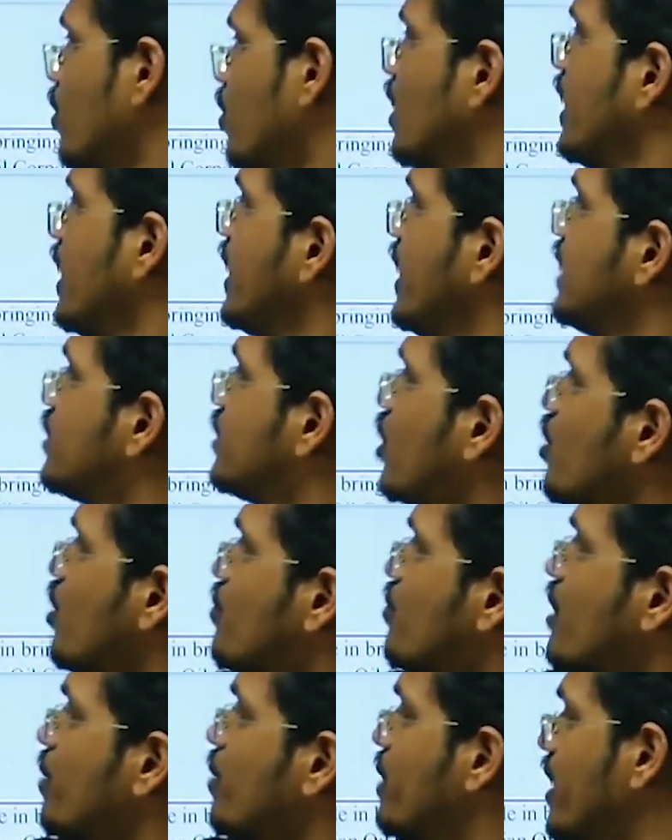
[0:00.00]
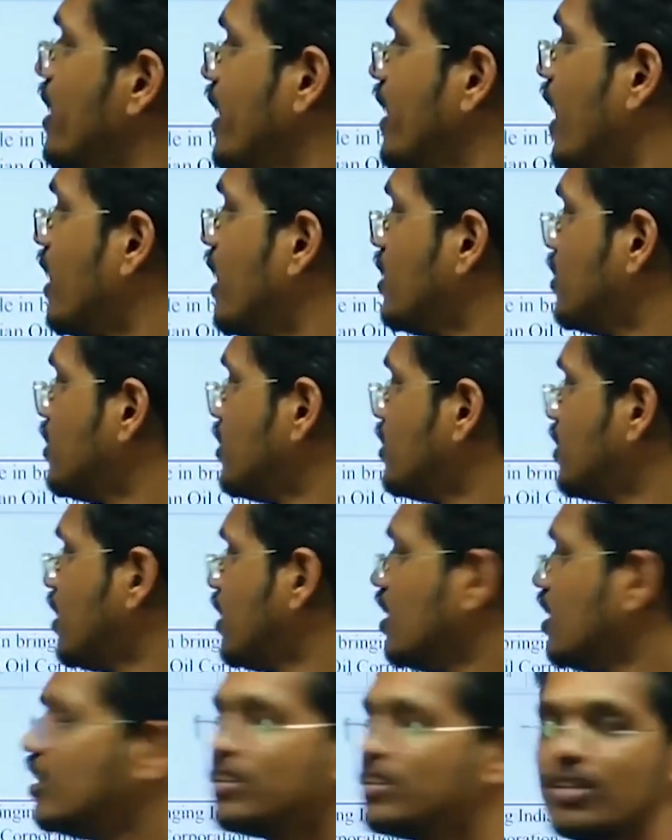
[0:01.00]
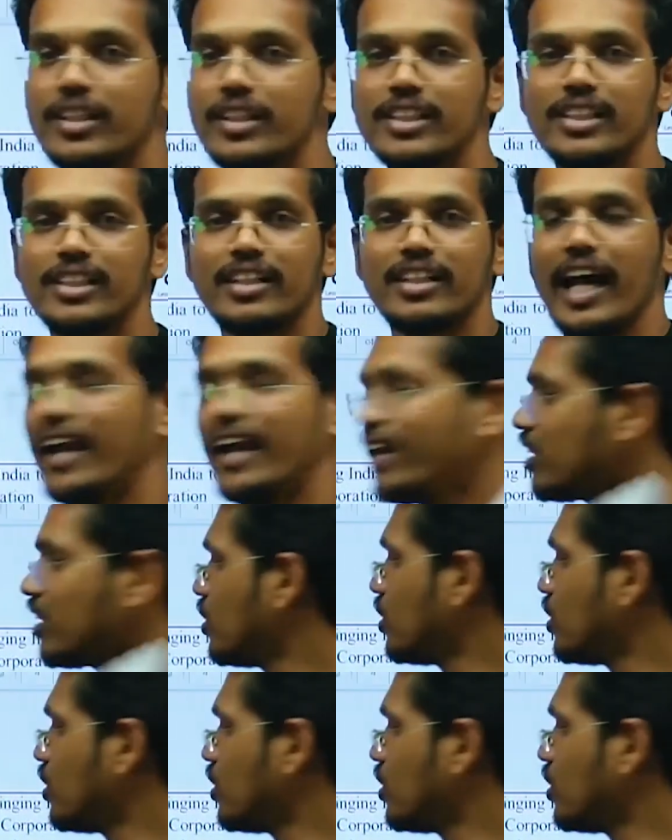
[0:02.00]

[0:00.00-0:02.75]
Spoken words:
only ISRO from India. So this is a direct